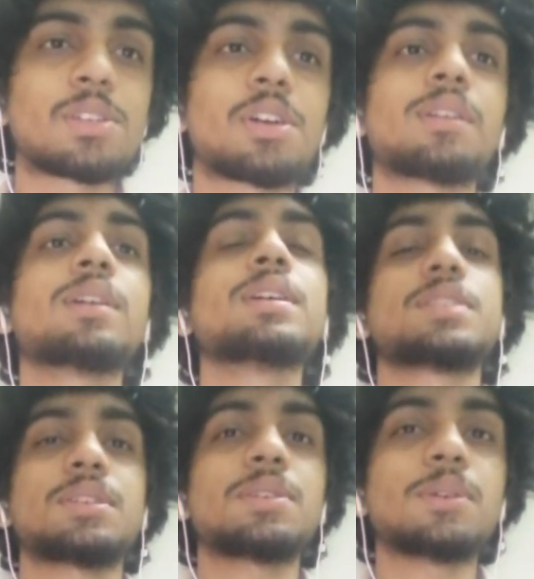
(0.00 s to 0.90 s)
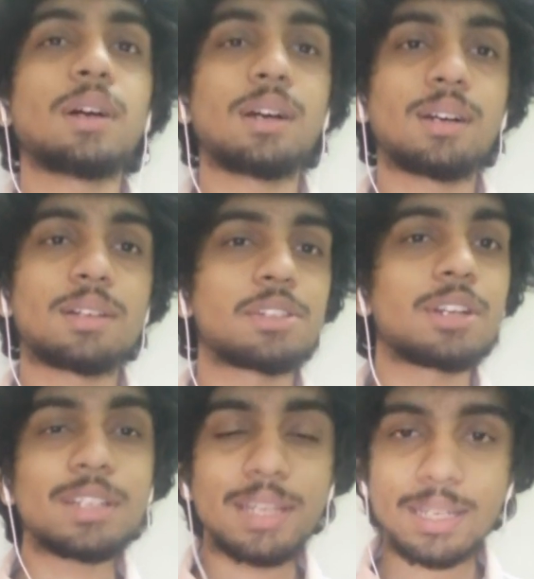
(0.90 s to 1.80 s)
Sure. So uh,
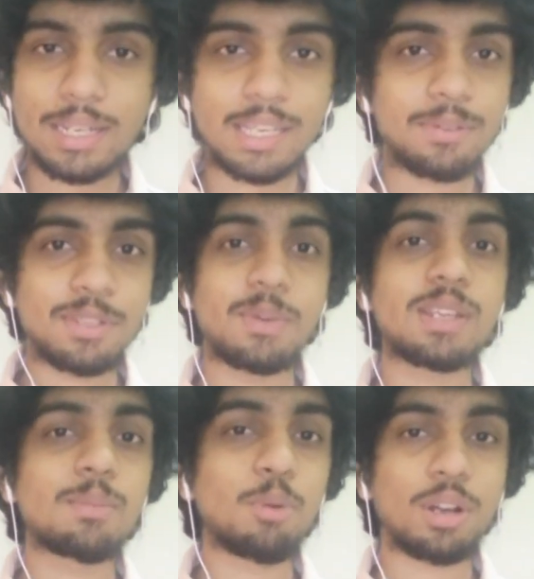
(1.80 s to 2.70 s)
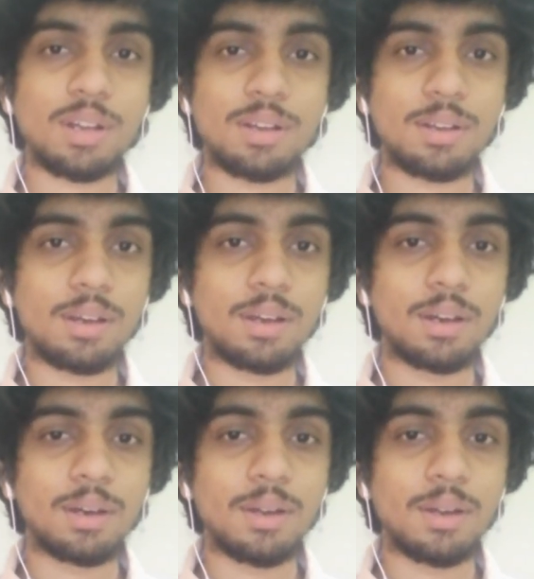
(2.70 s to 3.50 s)
Georgia Tech again was a very important uh,